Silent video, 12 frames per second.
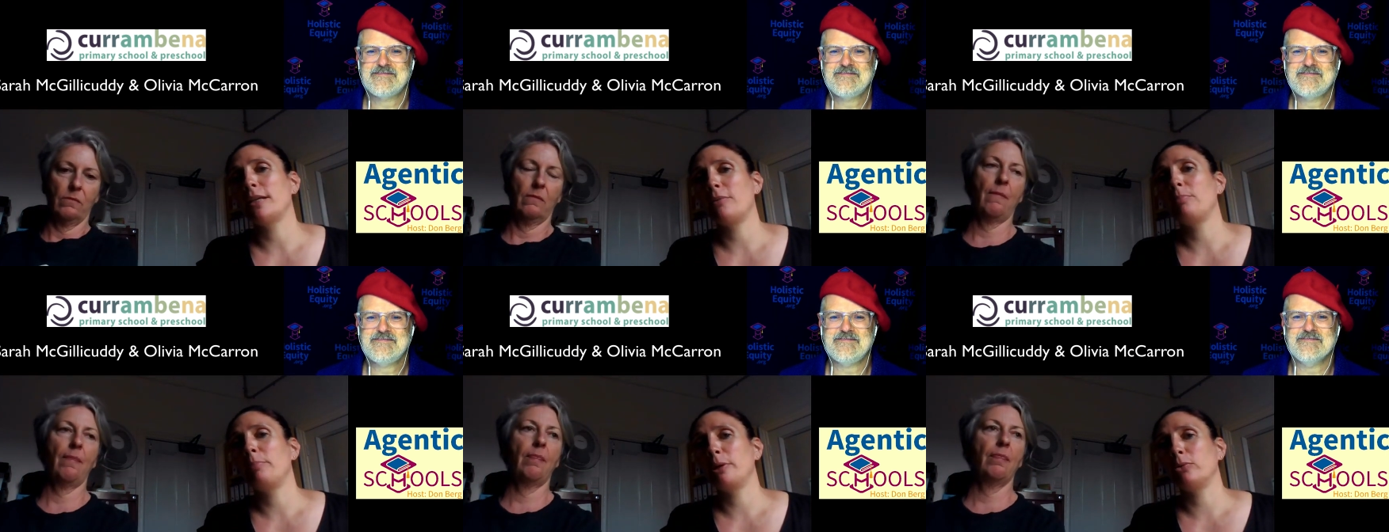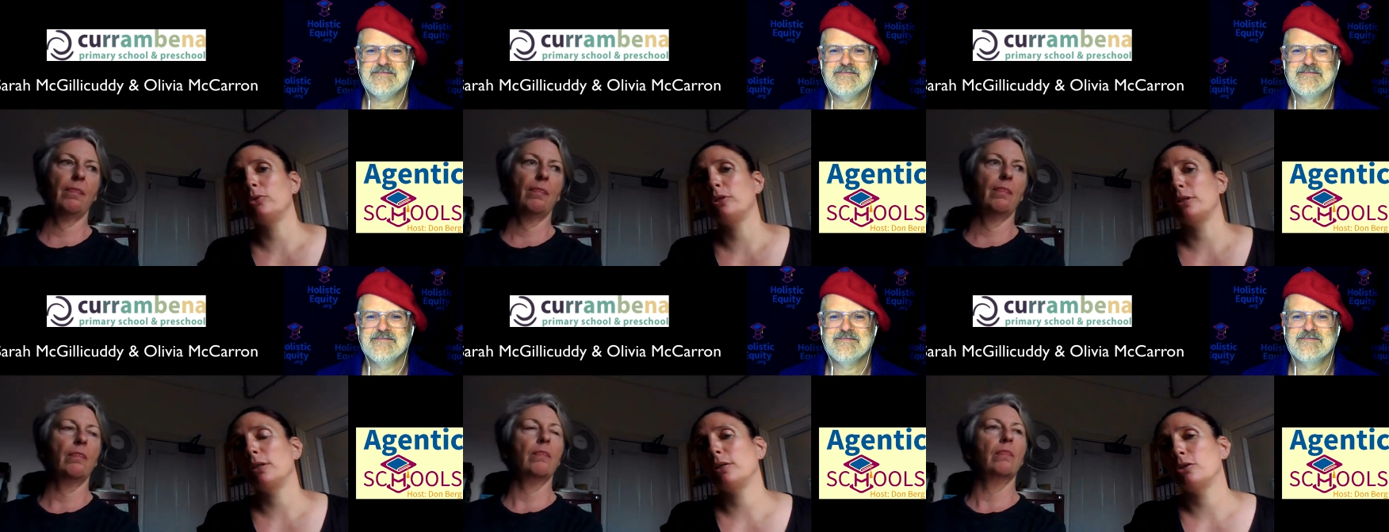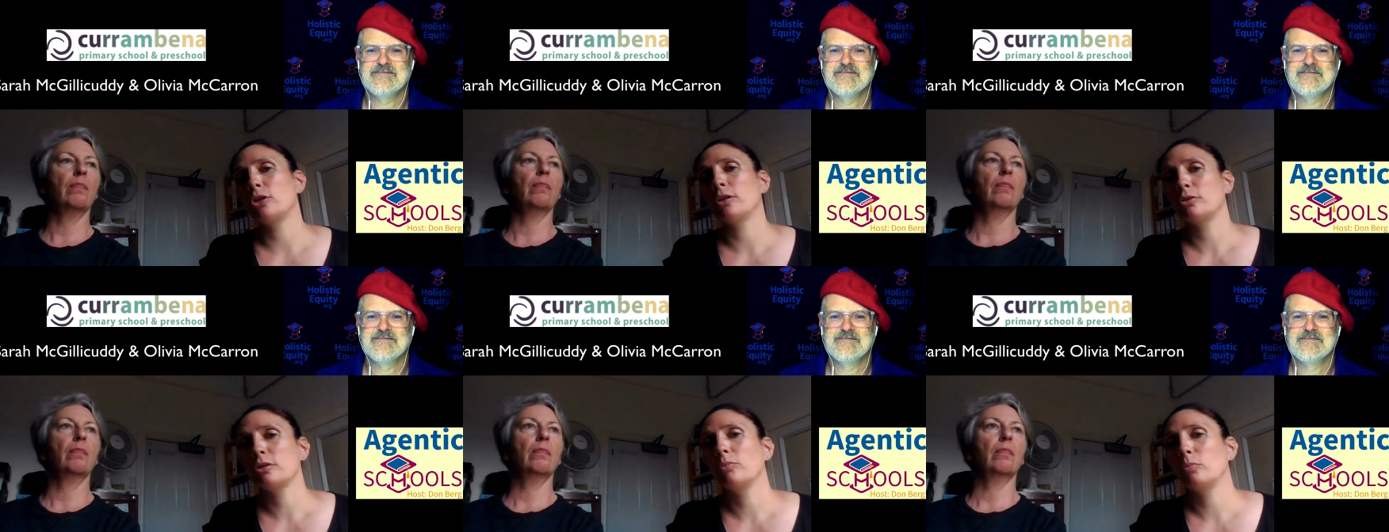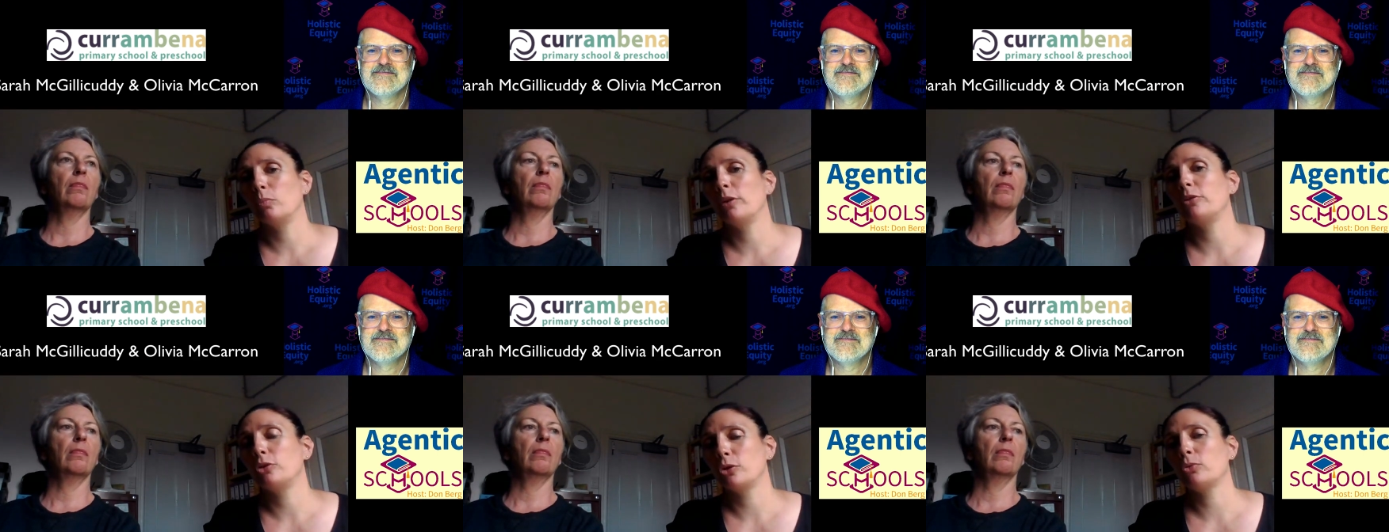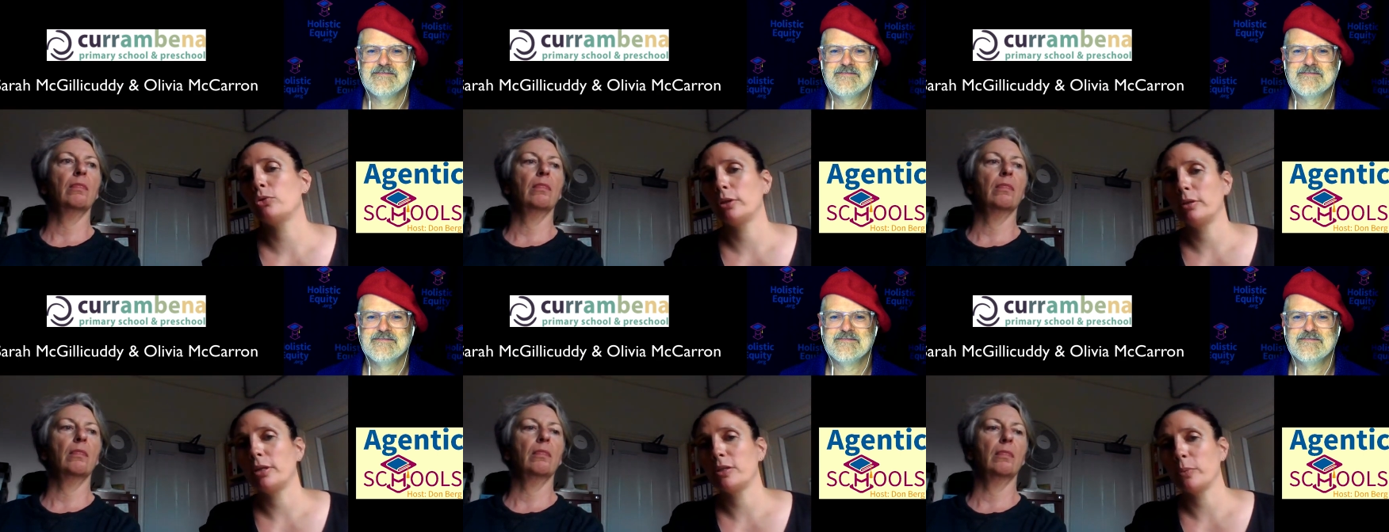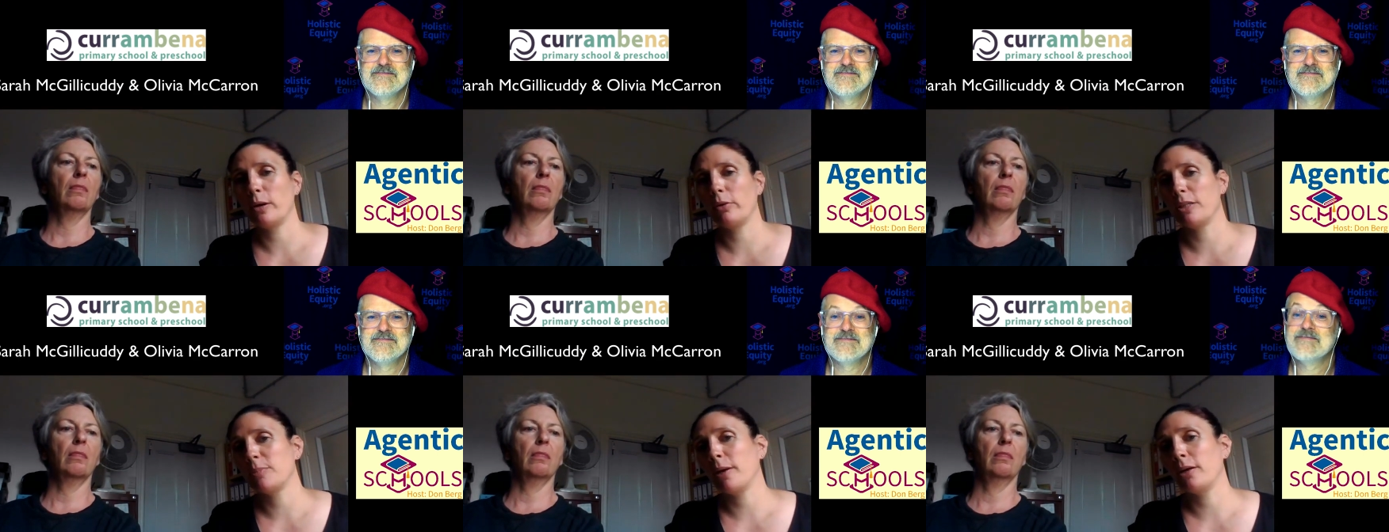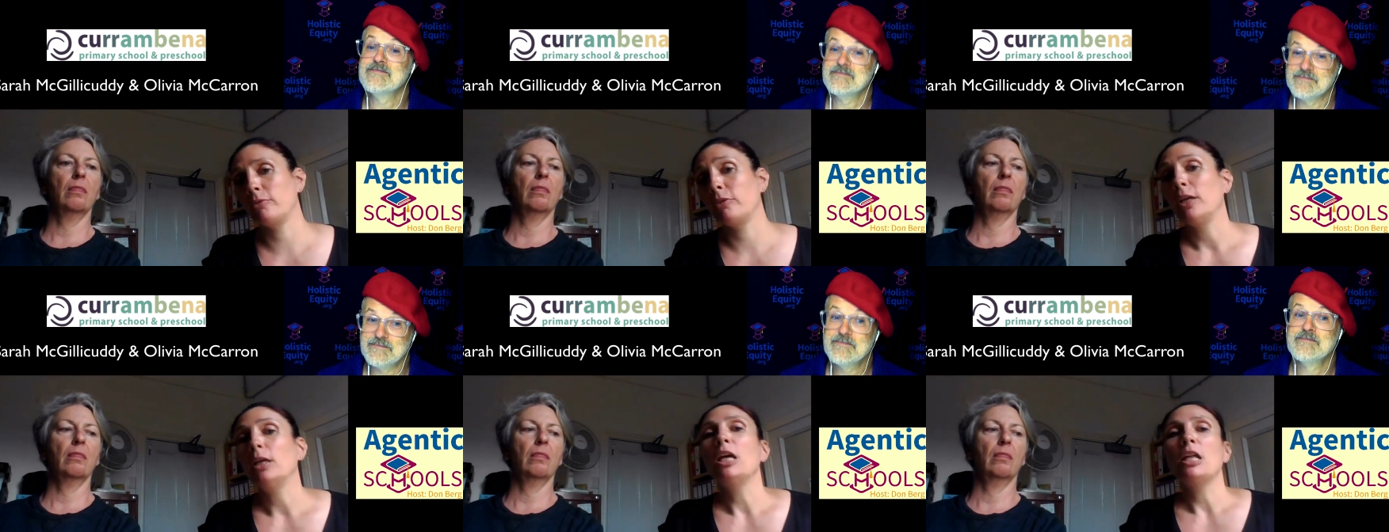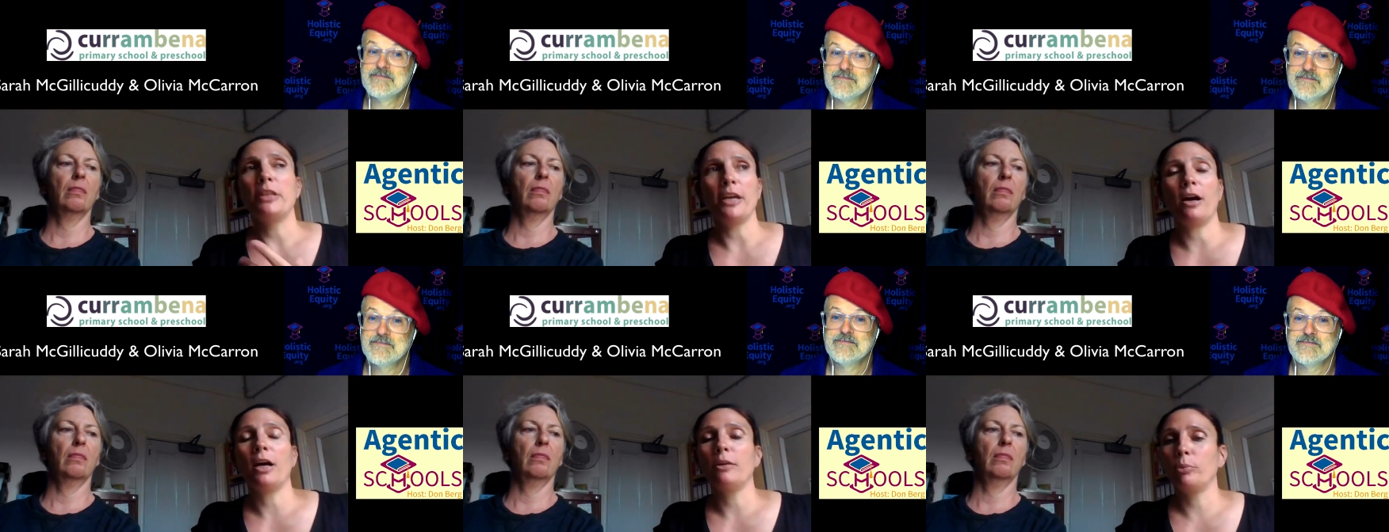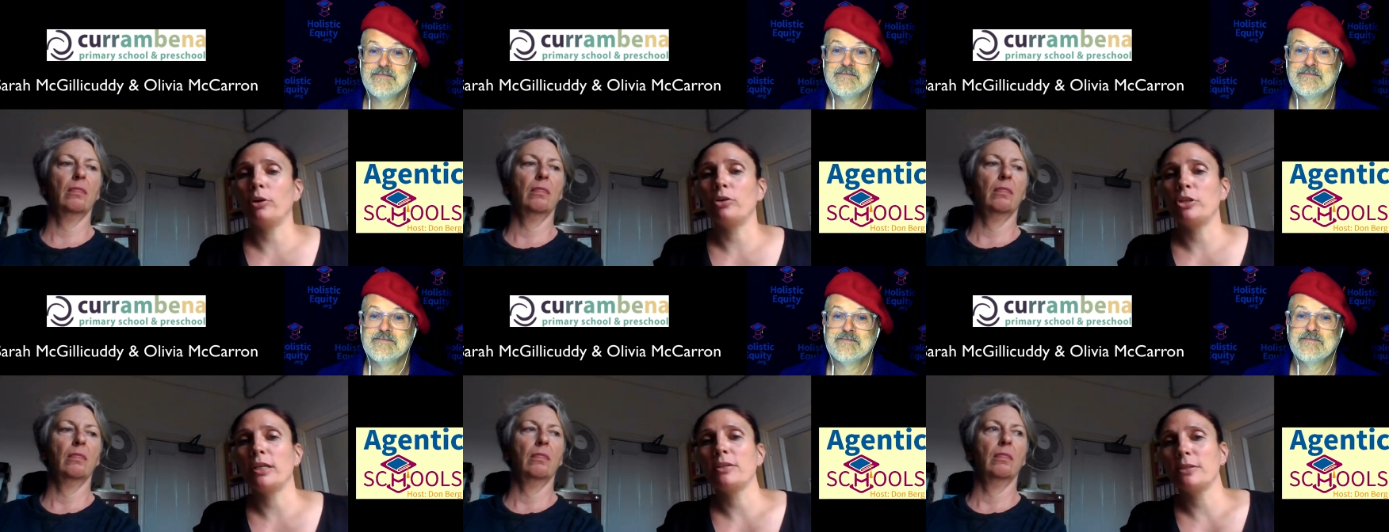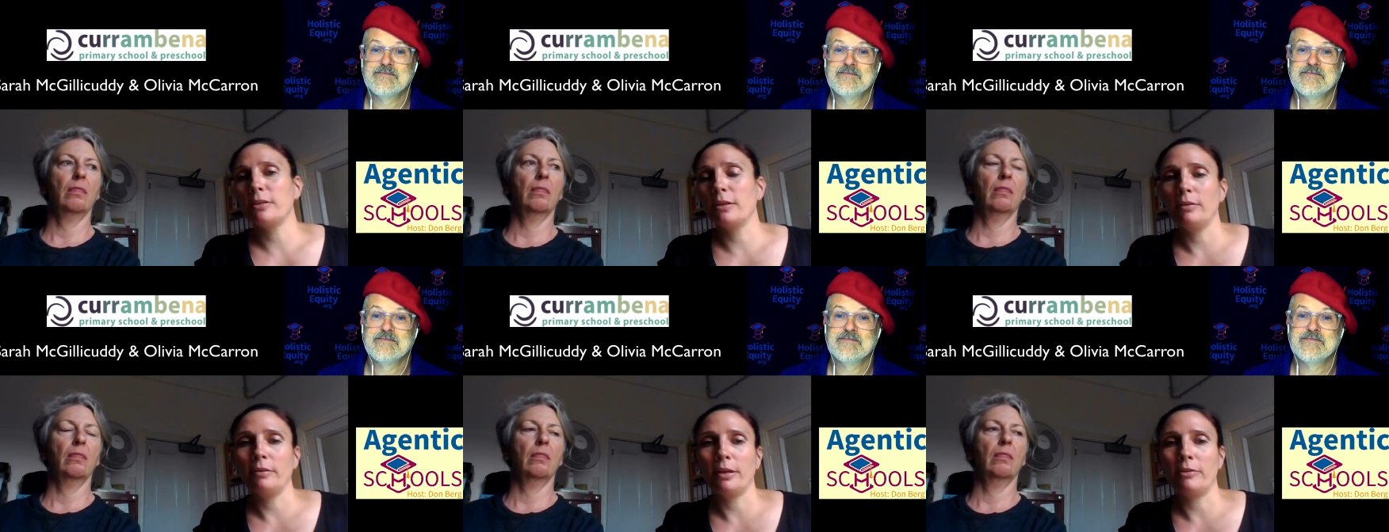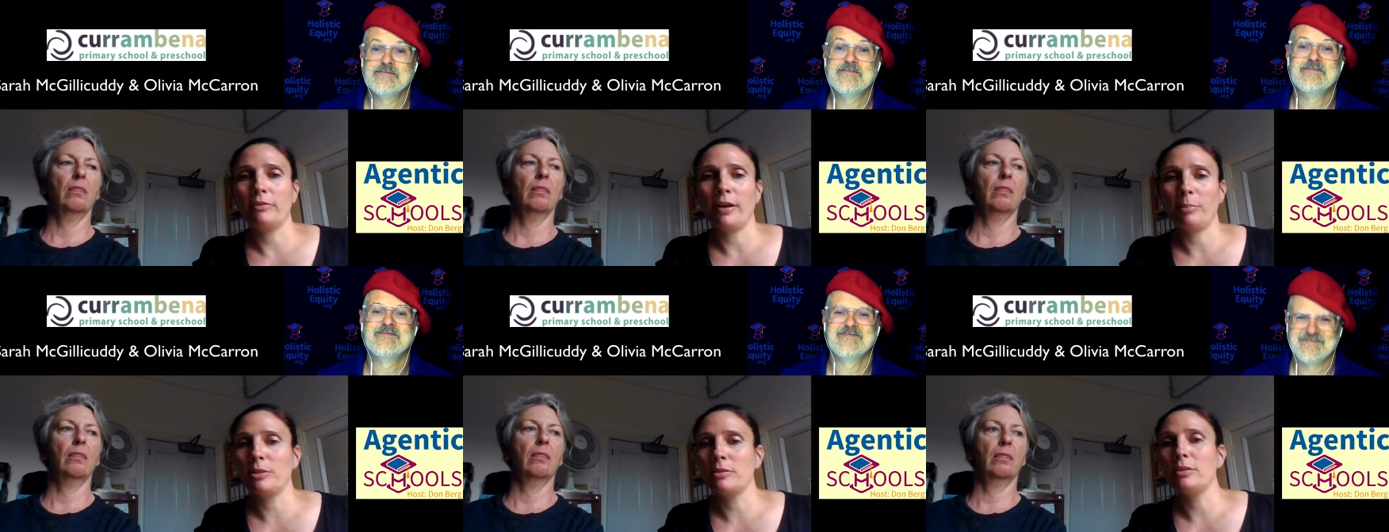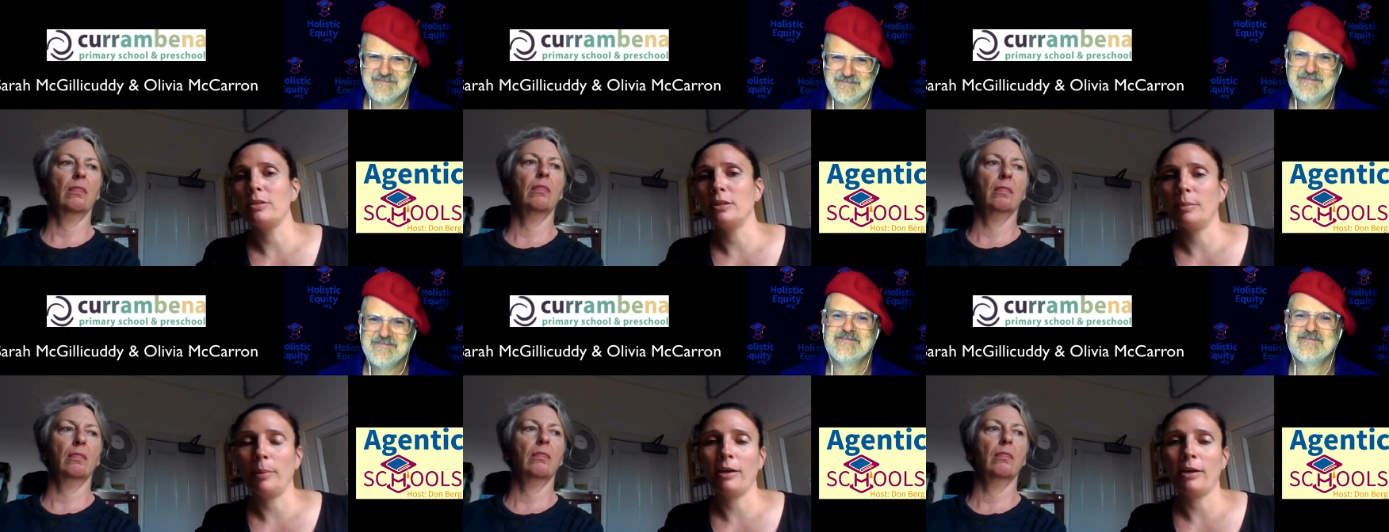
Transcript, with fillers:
Speaker 1: and built in conjunction with the children as well as part of the art projects that, that have happened in the